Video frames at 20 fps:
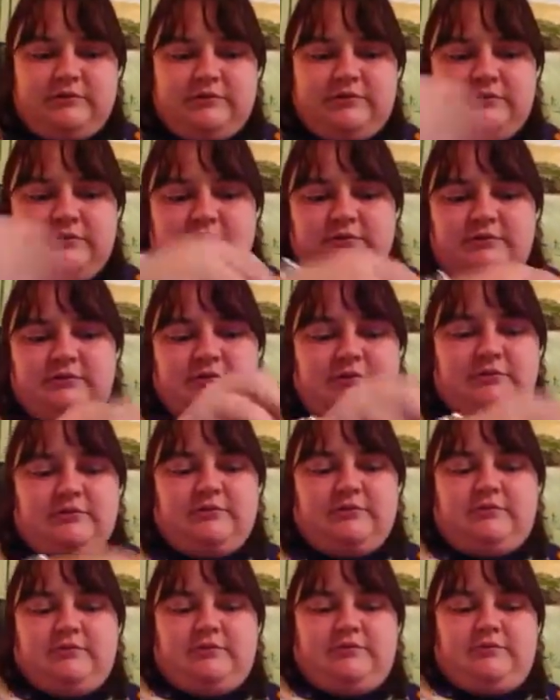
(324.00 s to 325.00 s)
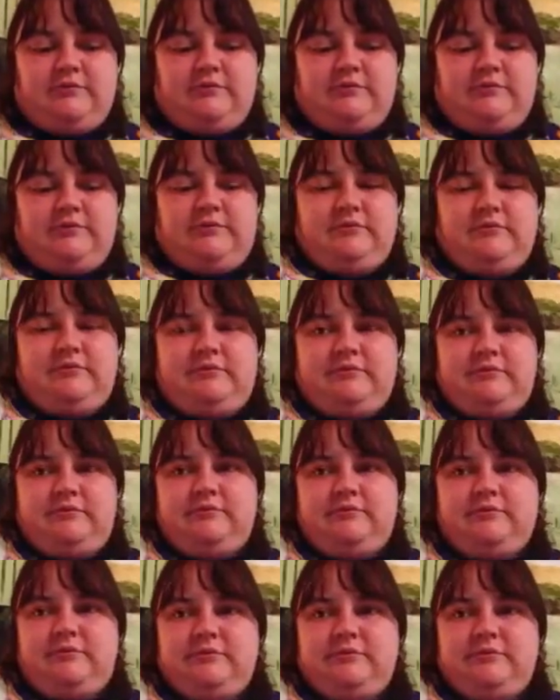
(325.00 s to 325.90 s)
No one is speaking in this clip.